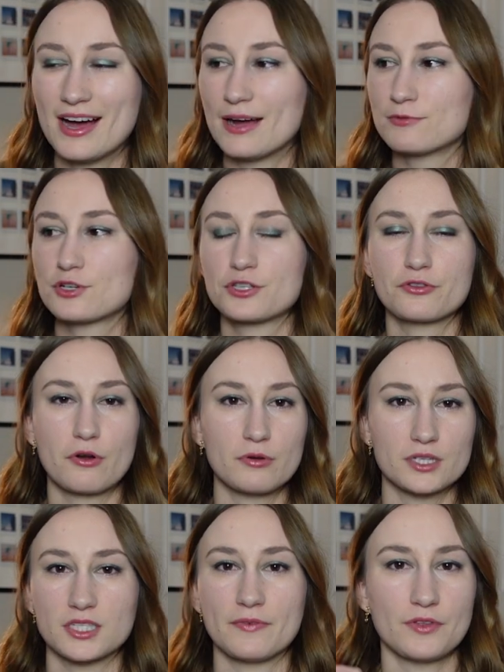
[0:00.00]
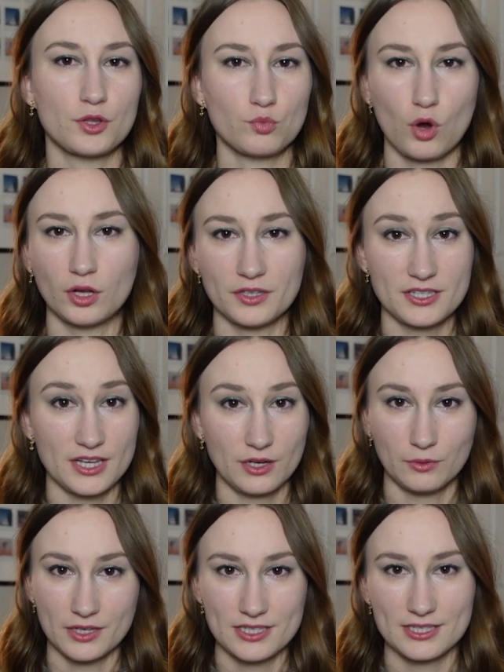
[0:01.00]
I'm just throwing stuff at the wall and
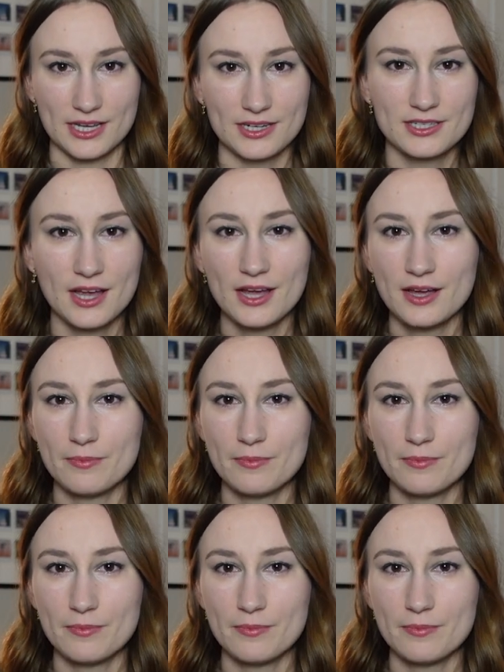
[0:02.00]
seeing what sticks.